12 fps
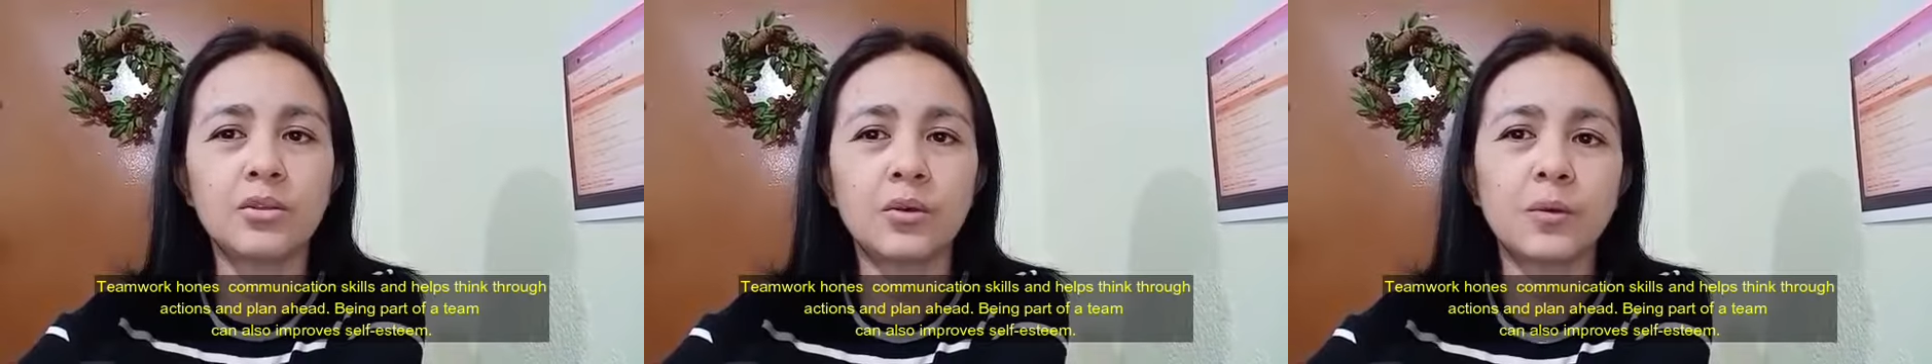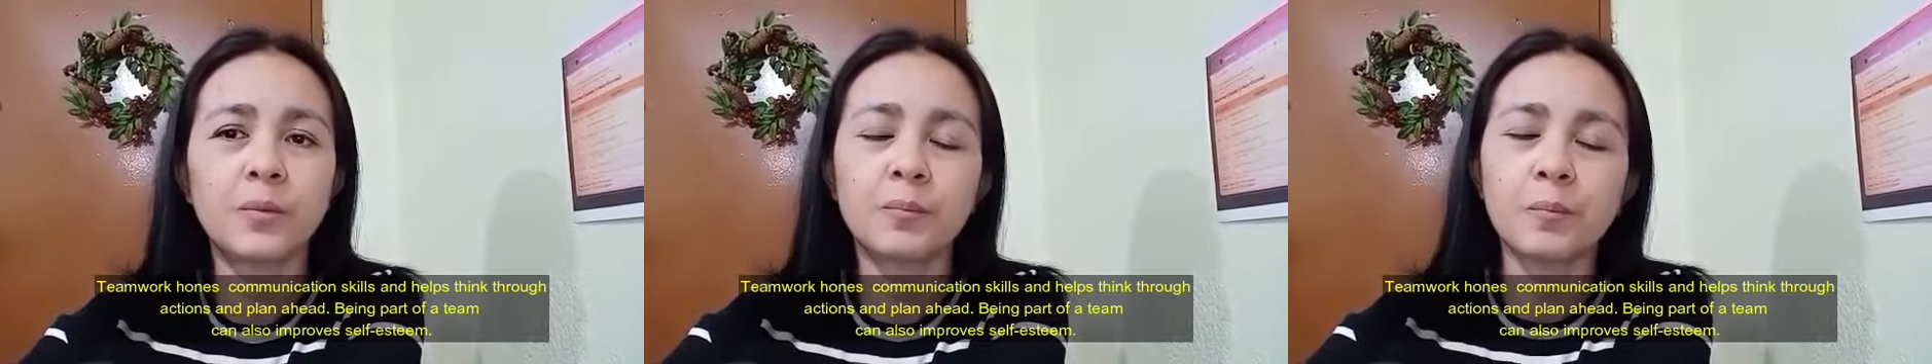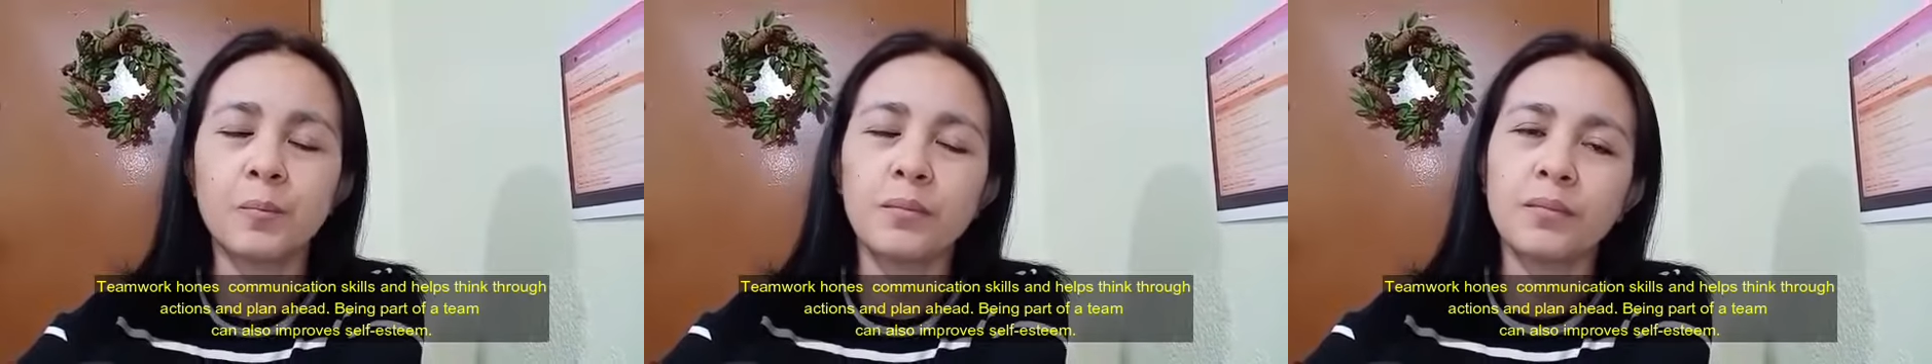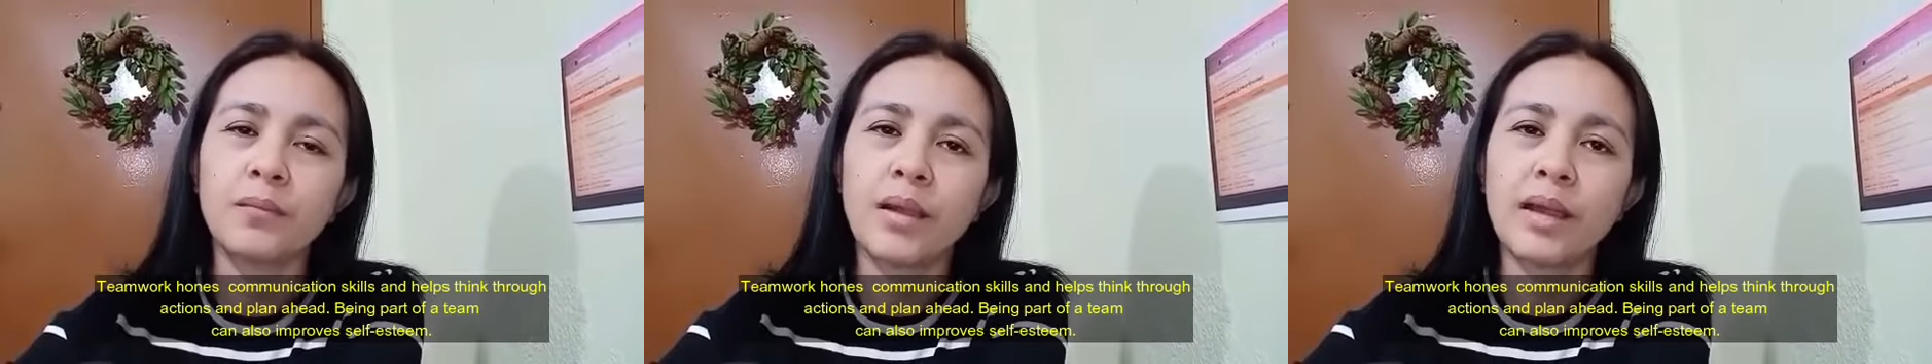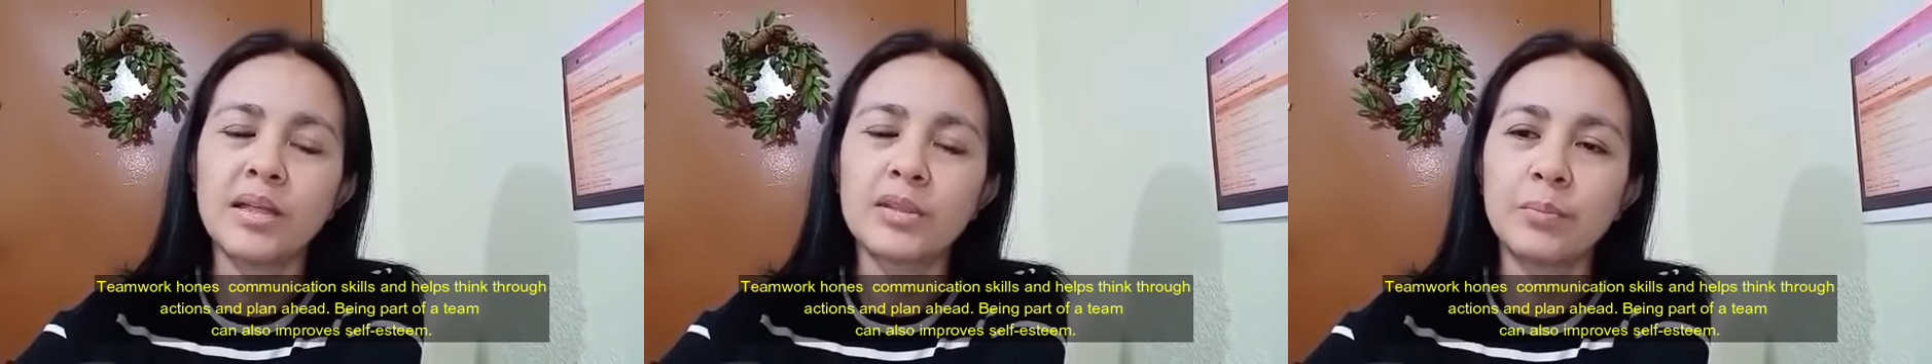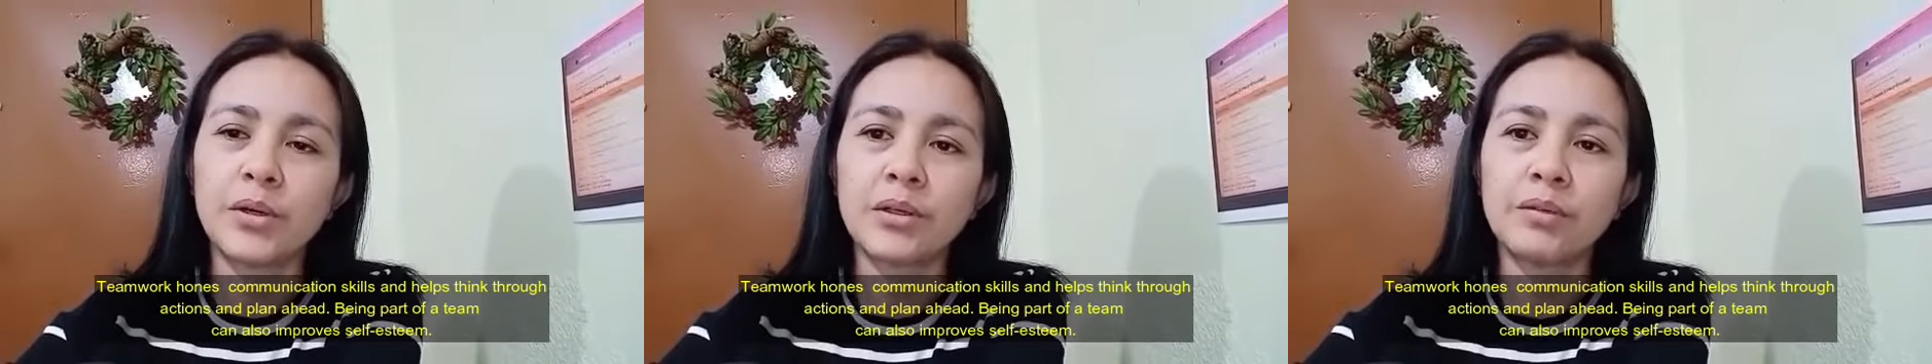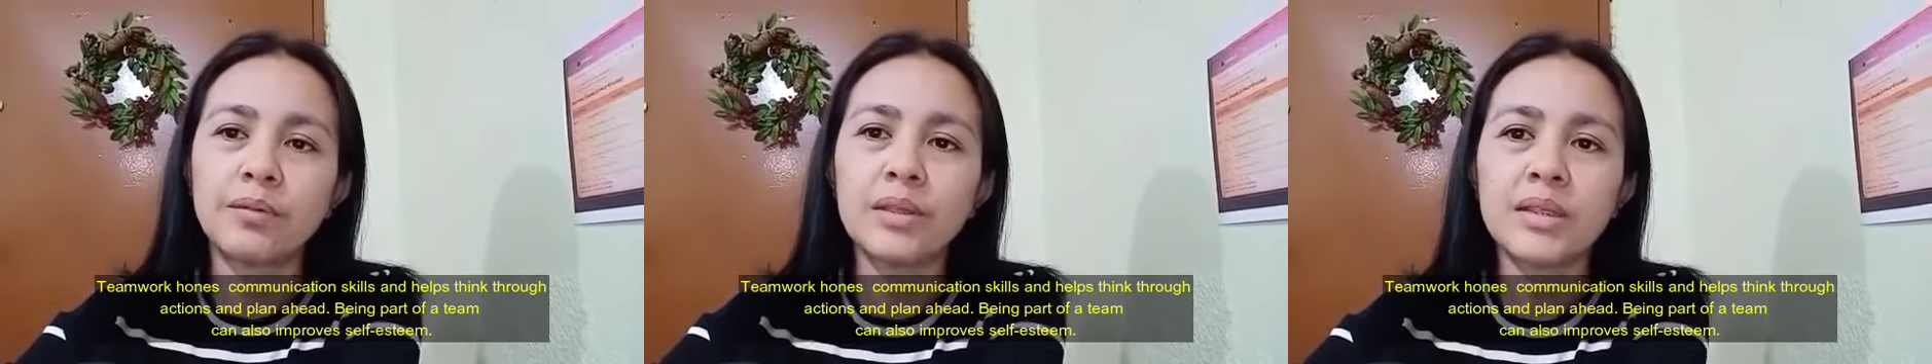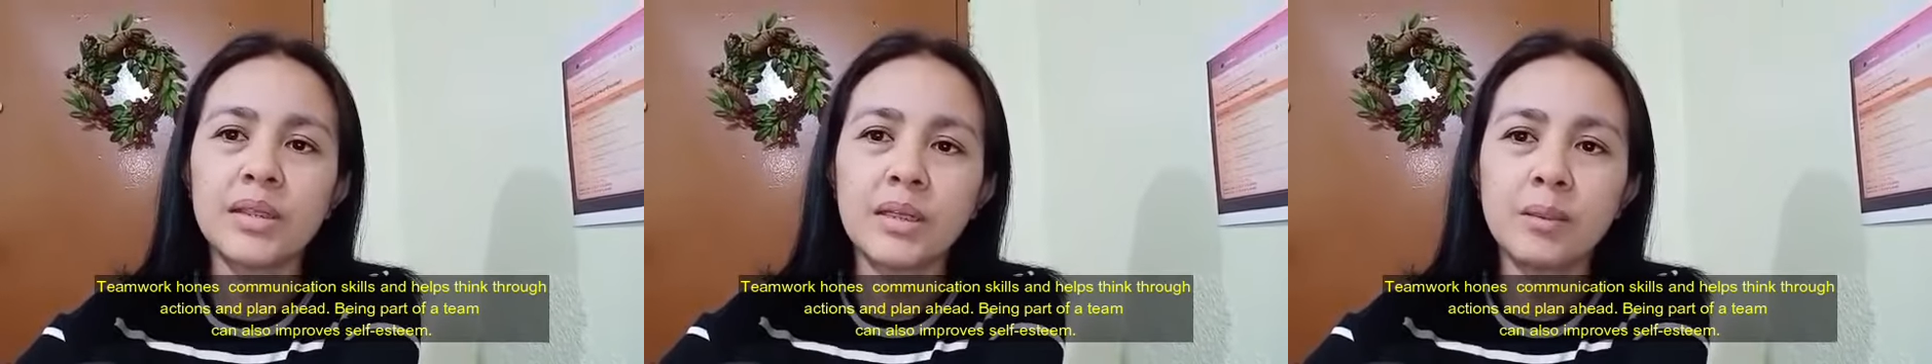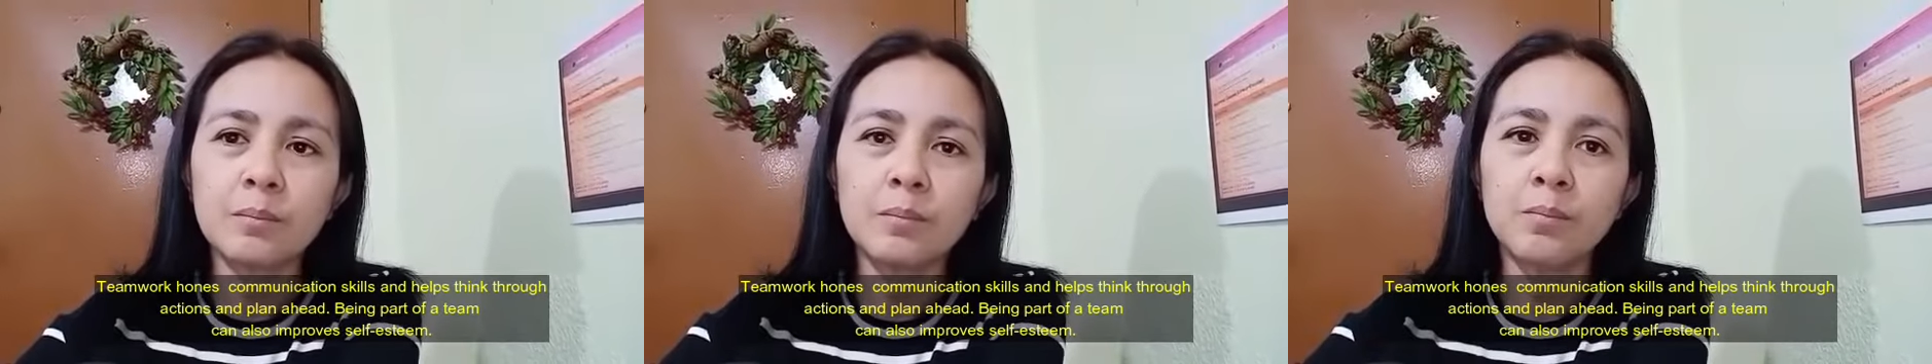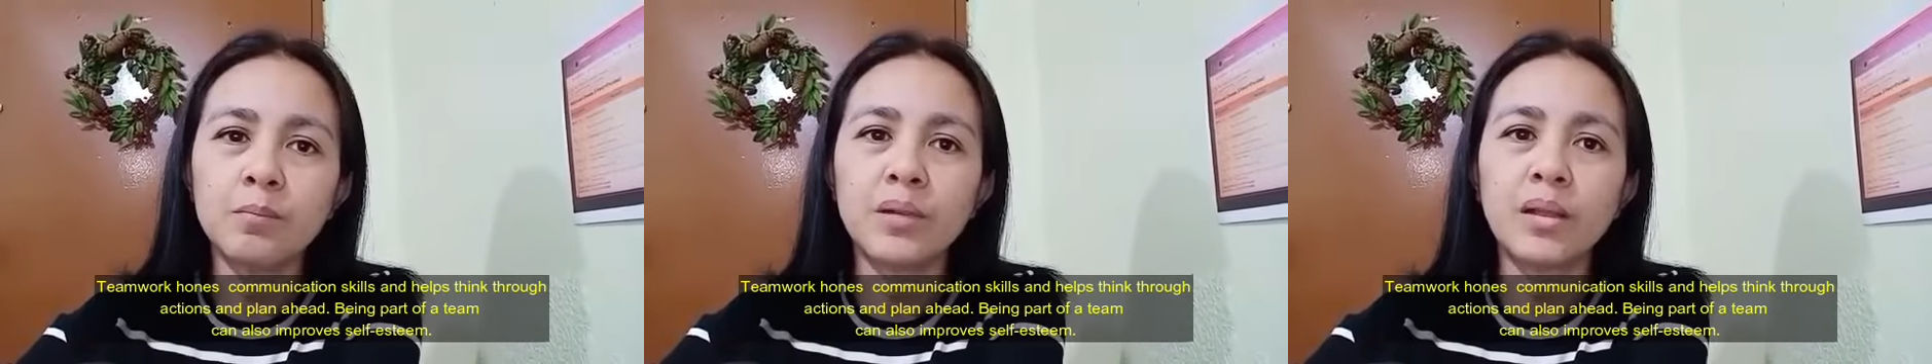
So as part of the team,